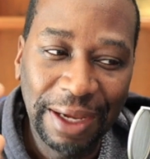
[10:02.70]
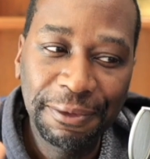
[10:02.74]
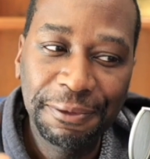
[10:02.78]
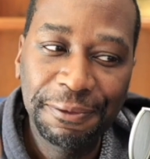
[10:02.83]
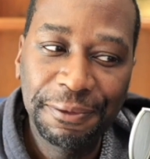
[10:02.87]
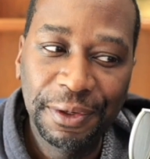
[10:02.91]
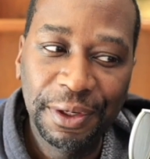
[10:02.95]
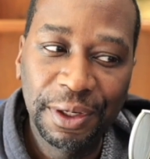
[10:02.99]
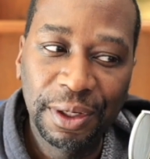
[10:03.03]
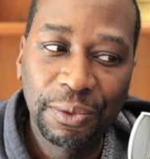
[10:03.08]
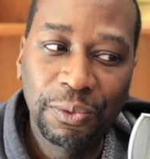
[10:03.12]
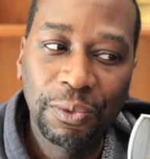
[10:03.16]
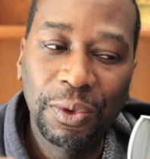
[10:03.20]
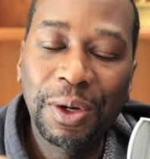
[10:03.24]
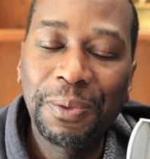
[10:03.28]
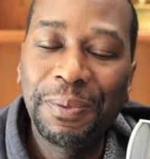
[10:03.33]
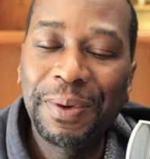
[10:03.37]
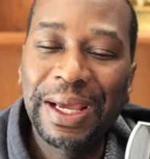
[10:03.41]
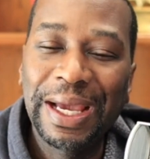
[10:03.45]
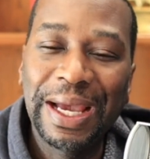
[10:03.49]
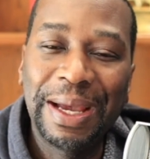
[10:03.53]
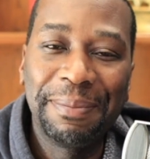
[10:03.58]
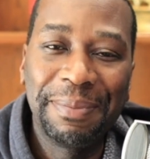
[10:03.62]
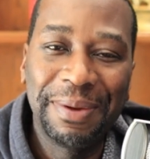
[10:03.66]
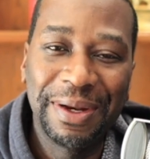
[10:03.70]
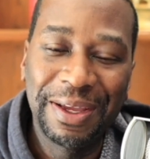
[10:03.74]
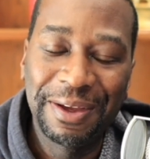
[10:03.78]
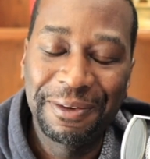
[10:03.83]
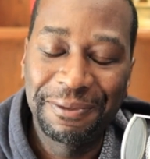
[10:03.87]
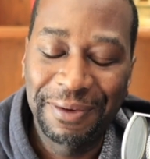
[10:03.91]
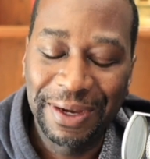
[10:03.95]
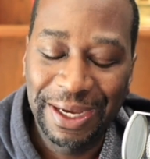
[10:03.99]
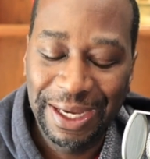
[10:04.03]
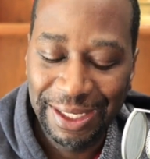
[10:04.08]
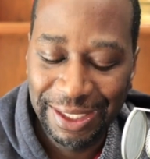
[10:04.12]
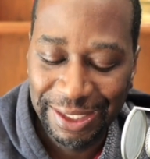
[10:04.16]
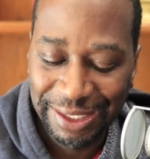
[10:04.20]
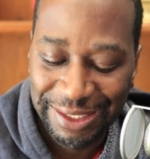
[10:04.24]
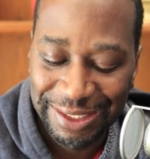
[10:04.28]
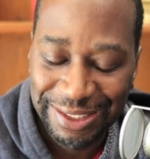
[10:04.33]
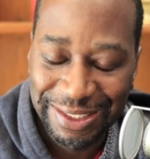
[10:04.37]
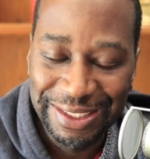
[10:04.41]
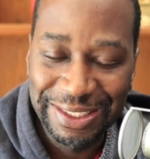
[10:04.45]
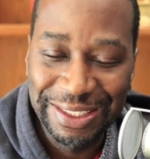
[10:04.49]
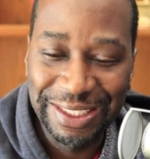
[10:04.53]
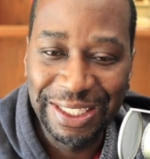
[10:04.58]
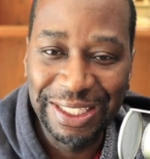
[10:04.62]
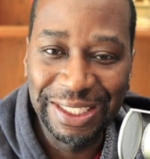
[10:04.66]
feared what would happen if I
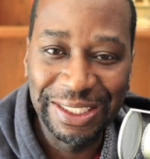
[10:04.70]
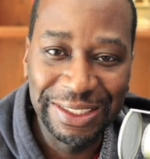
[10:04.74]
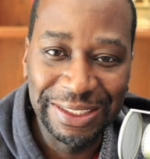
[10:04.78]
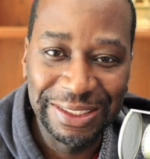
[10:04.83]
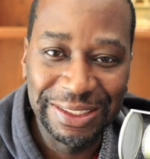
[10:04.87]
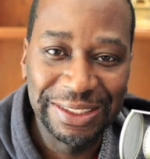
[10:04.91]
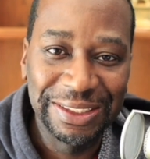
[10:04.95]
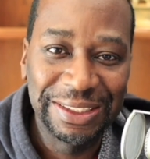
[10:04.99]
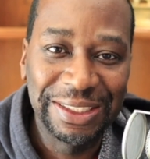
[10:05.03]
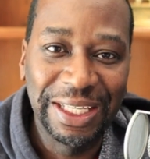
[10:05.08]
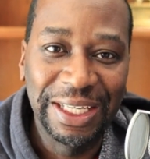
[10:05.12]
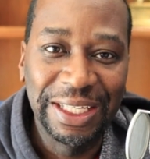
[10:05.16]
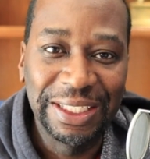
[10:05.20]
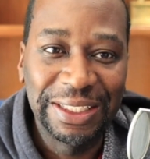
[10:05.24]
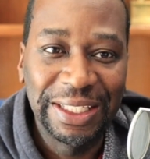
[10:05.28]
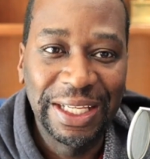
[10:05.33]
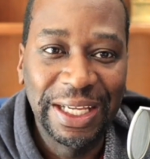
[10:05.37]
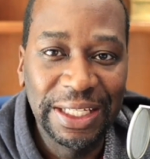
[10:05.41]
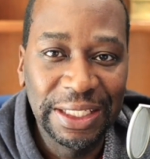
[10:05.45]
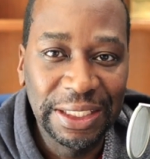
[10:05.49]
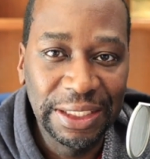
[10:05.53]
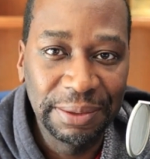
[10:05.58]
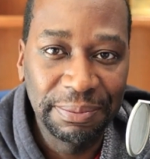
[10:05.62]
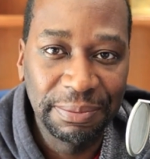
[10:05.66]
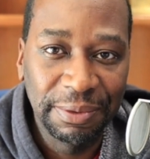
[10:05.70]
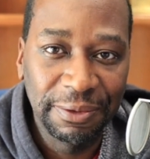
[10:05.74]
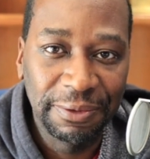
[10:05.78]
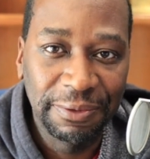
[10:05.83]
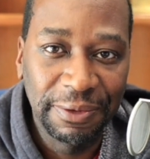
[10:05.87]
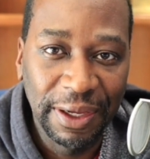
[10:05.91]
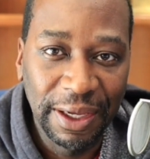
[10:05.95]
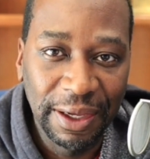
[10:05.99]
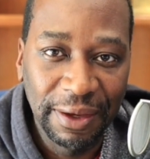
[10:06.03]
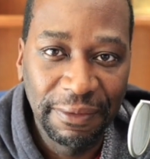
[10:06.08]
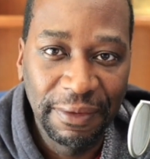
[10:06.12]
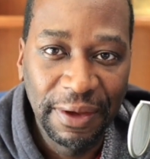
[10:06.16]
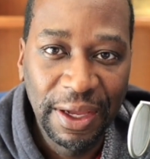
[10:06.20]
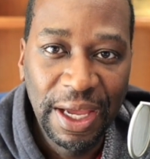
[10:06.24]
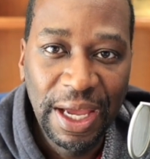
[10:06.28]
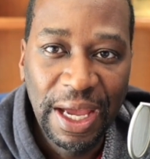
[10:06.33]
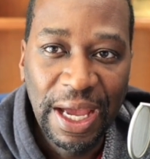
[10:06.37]
didn't take that leap of faith.